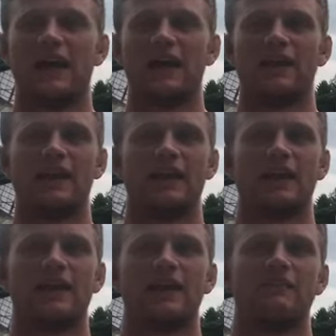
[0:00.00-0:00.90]
And
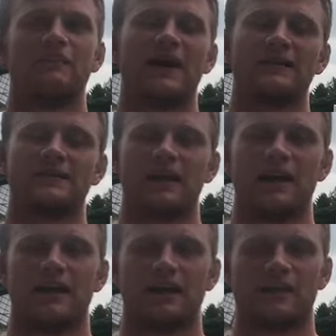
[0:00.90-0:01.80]
then Baz,
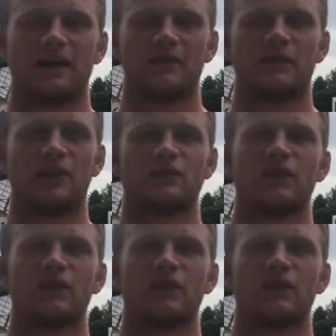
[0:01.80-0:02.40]
their academy coach,